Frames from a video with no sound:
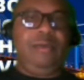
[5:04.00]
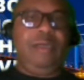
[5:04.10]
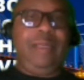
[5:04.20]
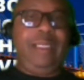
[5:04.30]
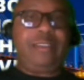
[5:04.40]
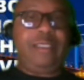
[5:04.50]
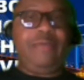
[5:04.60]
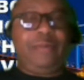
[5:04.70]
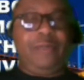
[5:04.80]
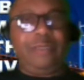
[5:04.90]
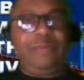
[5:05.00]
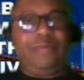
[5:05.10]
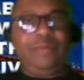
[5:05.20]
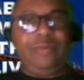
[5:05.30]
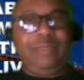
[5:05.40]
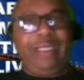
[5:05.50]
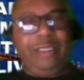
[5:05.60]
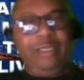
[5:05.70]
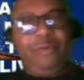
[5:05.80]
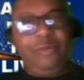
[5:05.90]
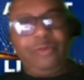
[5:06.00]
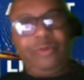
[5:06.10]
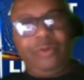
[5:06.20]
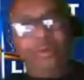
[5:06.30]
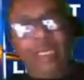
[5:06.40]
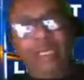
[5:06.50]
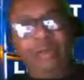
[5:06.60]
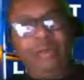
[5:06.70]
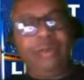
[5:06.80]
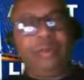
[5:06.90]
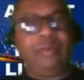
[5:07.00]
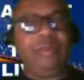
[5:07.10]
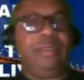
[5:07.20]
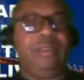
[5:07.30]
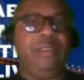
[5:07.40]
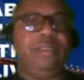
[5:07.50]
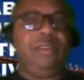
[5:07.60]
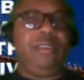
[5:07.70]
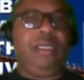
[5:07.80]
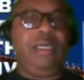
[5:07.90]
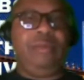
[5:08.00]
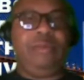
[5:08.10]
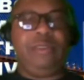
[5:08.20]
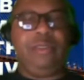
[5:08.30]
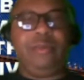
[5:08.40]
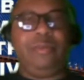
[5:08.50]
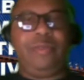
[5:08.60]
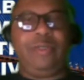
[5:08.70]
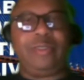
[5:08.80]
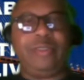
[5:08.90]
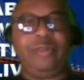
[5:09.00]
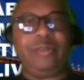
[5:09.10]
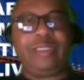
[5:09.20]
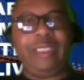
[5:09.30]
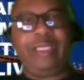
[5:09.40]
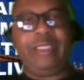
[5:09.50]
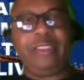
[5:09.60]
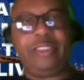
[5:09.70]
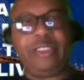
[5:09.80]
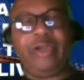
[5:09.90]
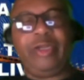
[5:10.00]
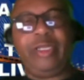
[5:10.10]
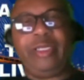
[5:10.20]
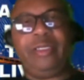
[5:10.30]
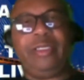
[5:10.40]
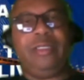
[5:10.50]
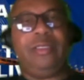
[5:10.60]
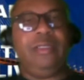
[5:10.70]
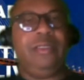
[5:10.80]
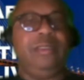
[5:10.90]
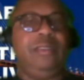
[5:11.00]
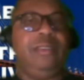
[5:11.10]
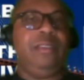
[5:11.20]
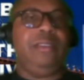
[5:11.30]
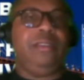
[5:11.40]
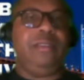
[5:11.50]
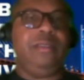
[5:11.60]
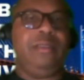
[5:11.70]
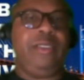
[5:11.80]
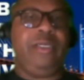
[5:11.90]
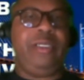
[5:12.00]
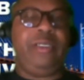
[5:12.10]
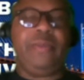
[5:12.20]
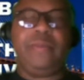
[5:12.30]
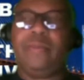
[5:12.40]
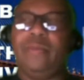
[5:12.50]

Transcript: or I may discover the purpose of letting go through my own um, personal studies, journey, learning.